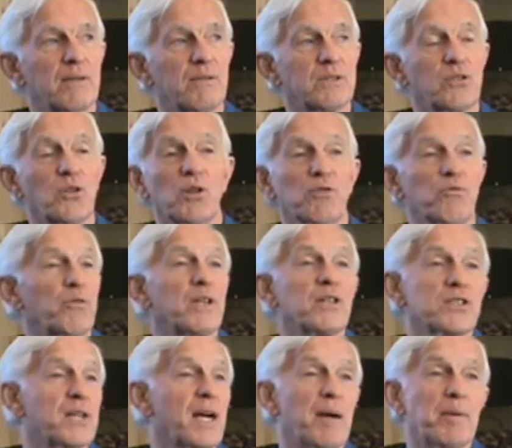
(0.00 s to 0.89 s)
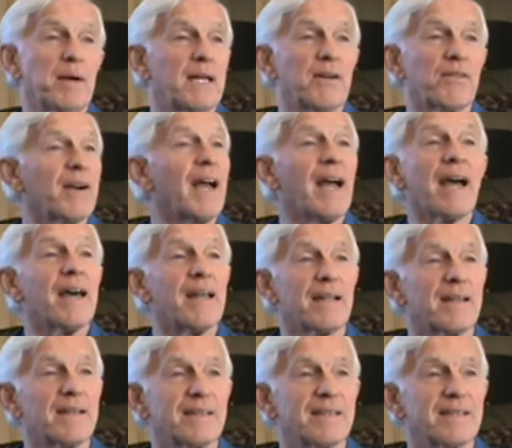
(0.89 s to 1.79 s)
was the only real job I'd ever
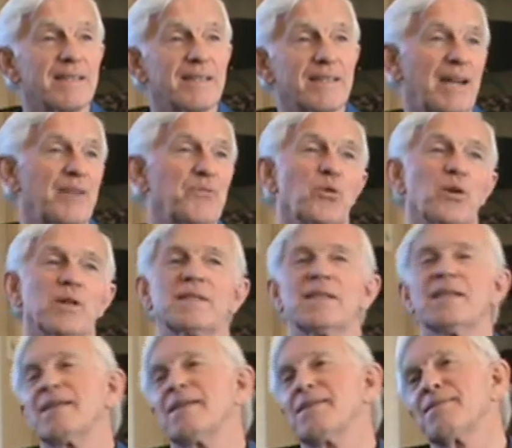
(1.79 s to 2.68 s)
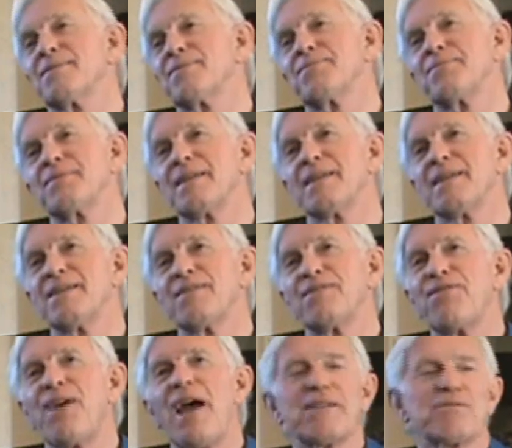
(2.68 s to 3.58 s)
had. I'd worked in a
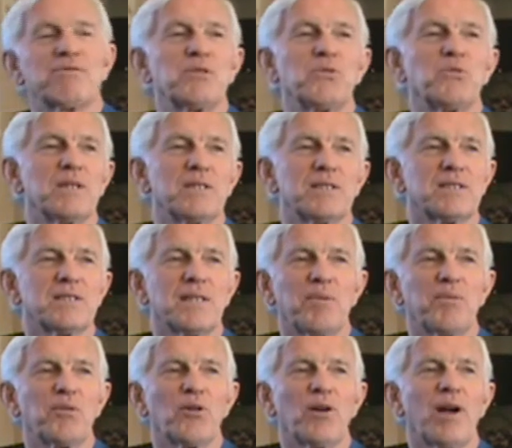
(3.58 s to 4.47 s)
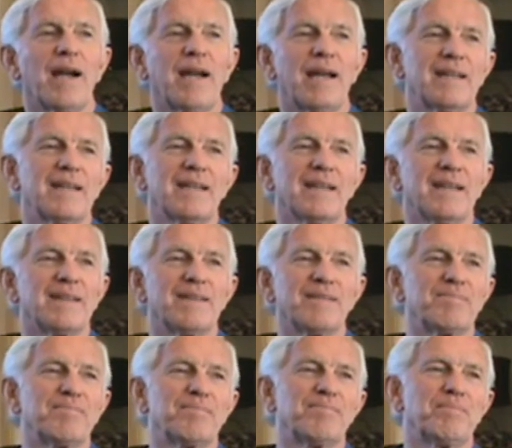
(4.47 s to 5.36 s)
factory one summer. I'd
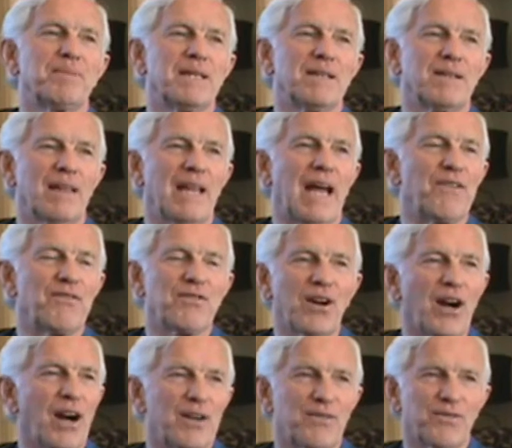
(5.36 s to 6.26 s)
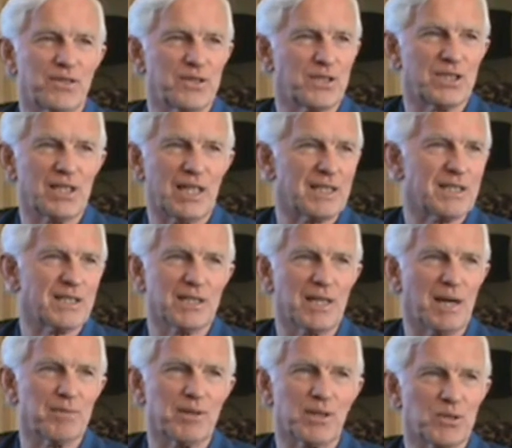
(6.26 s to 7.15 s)
been a lifeguard for 6
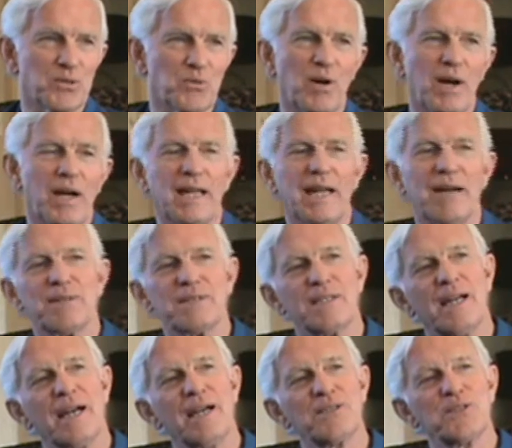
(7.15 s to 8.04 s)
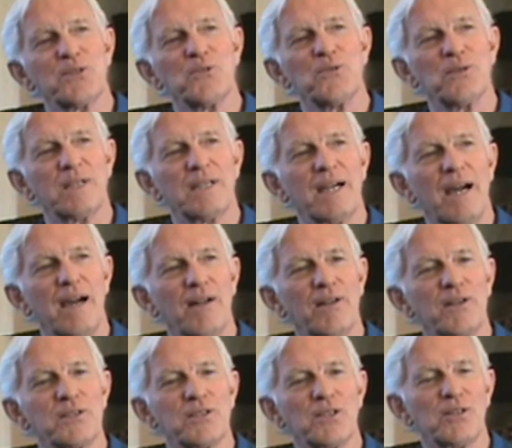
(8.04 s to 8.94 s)
summers while I was in high school and
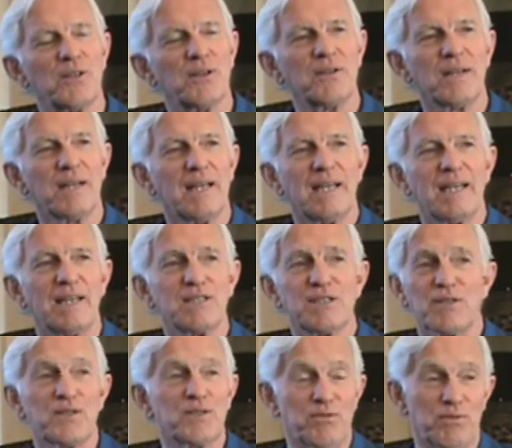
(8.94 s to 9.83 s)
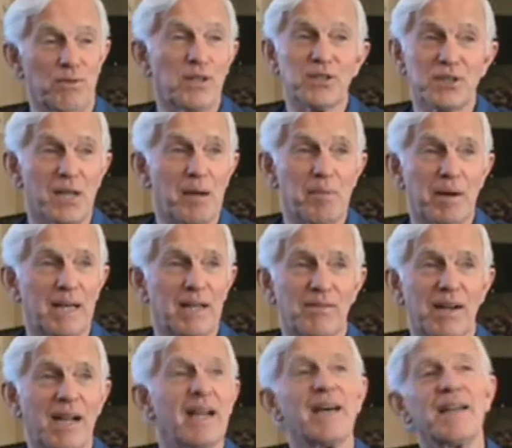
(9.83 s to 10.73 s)
college. This was a real job I'd
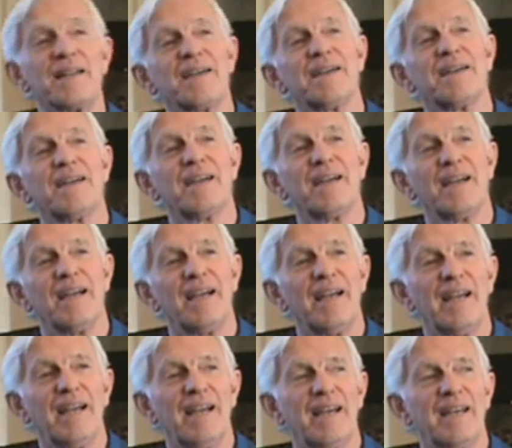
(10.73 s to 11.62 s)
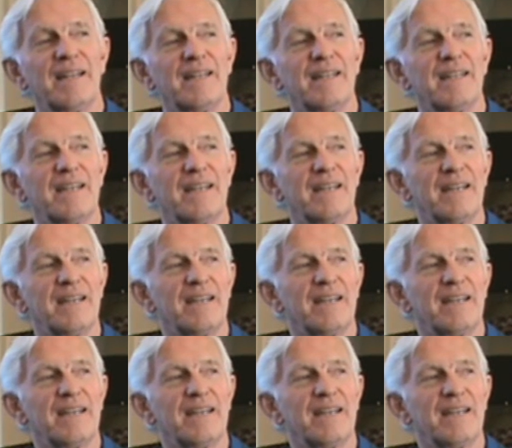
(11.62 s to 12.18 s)
ever had. And